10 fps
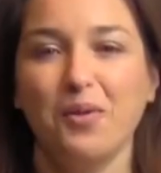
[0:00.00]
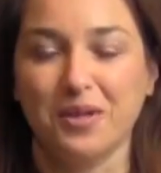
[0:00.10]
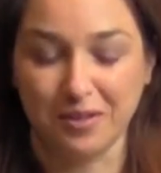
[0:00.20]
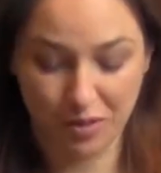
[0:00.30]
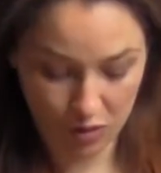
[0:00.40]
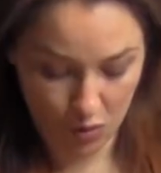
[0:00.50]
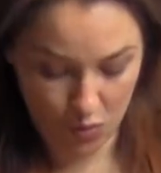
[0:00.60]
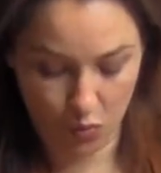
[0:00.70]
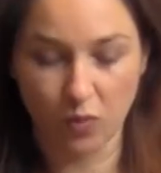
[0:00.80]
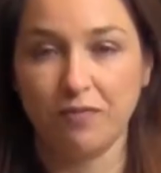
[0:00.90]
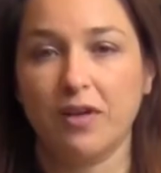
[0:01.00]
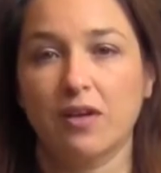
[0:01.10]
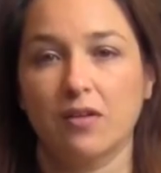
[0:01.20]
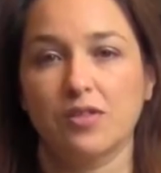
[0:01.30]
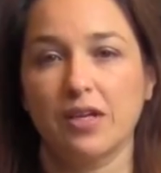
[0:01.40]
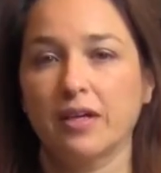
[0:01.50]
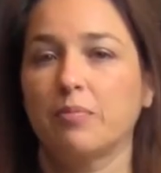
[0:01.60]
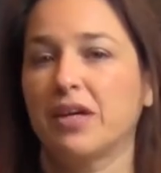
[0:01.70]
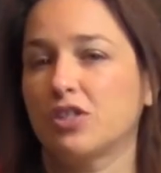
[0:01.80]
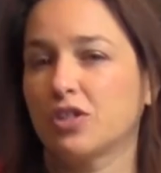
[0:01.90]
Okay, so we've got our
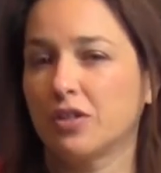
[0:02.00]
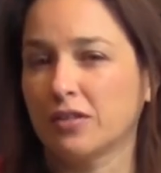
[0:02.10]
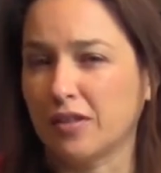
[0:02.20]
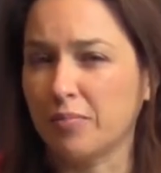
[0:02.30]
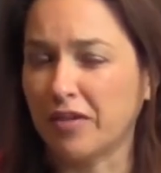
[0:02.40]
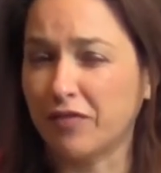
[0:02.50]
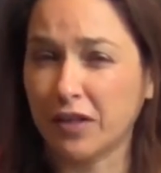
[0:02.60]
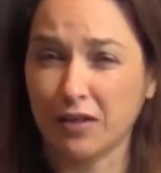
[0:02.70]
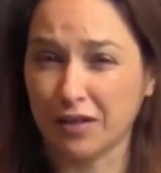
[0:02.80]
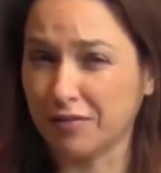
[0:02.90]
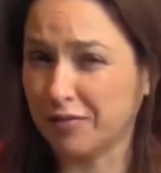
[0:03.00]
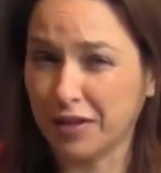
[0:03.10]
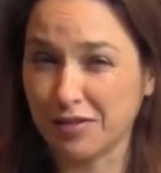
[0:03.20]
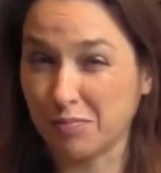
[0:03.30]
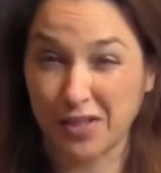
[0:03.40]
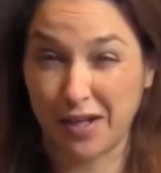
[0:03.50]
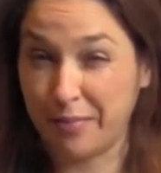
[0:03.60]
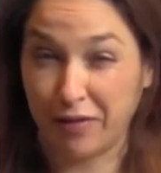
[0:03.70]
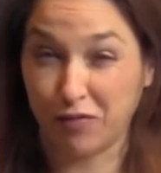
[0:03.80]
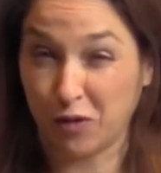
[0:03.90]
second batch cooked up. I figured I'd cut some
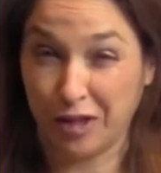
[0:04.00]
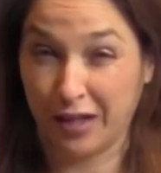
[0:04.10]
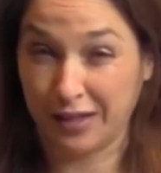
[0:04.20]
time out for you